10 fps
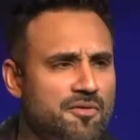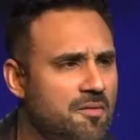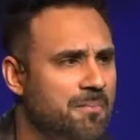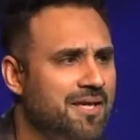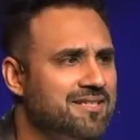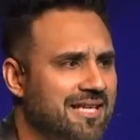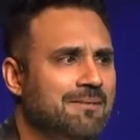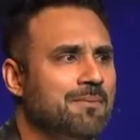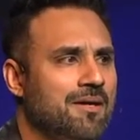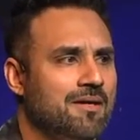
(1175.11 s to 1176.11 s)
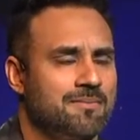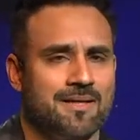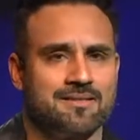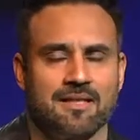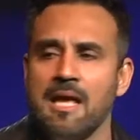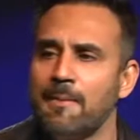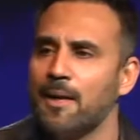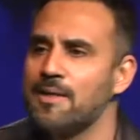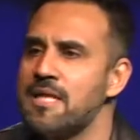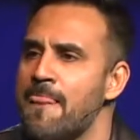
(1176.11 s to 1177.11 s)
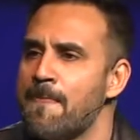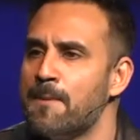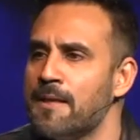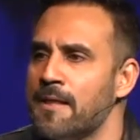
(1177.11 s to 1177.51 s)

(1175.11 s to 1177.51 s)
pigs in Pakistan. But anyways, but